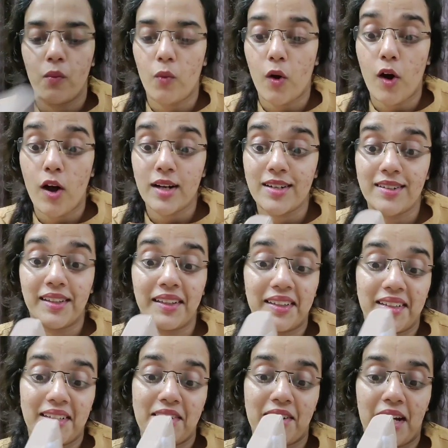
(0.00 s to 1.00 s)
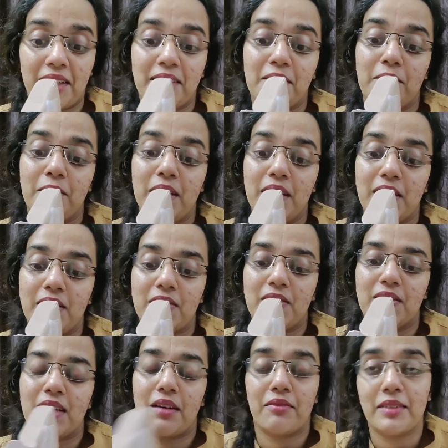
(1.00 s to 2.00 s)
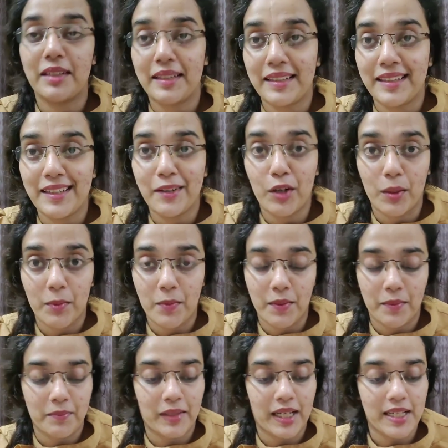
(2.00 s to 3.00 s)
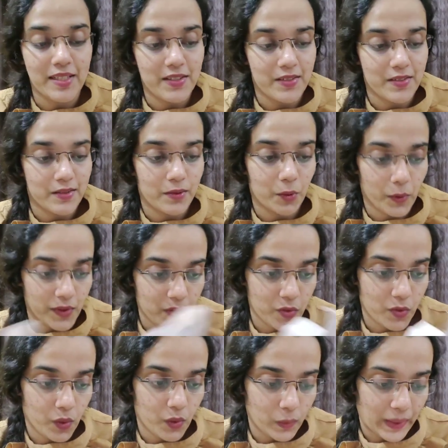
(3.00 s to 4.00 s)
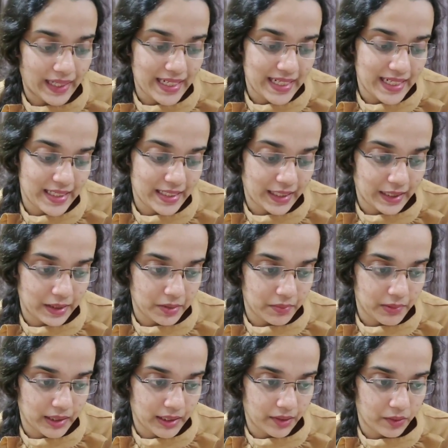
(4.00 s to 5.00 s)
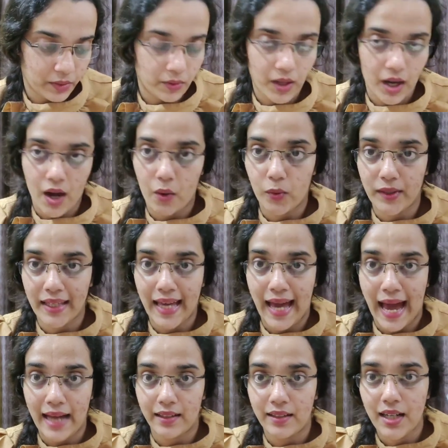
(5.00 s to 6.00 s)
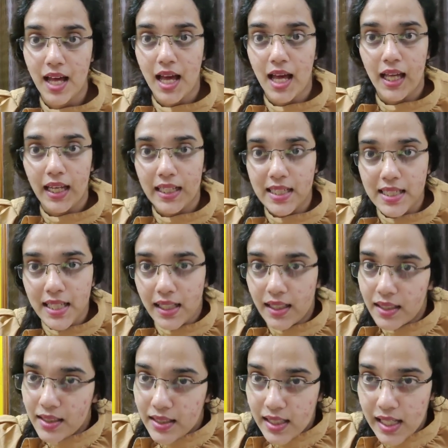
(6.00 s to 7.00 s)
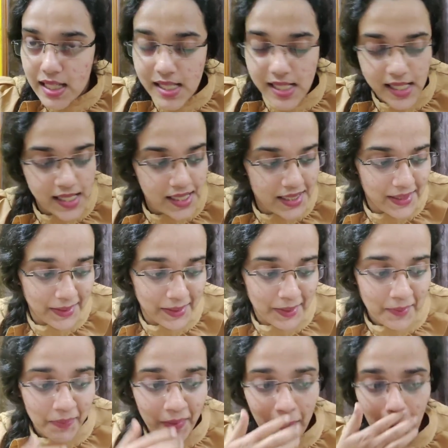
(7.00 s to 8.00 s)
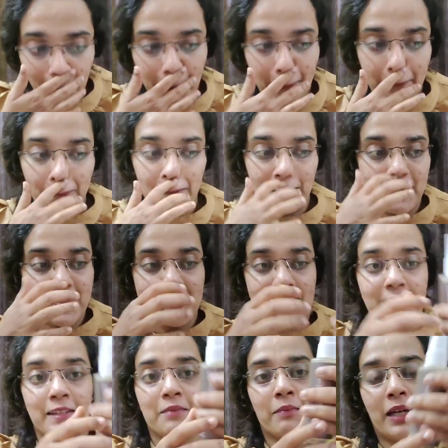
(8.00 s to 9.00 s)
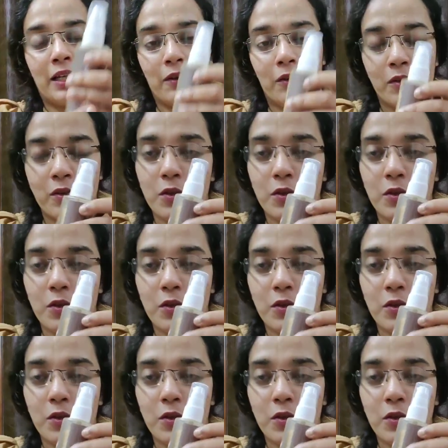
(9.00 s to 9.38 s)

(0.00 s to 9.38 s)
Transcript: What really attracted me is definitely copper peptides, though it's not violet in color, but I don't know how they added. It is like a desi, when I first seen it, my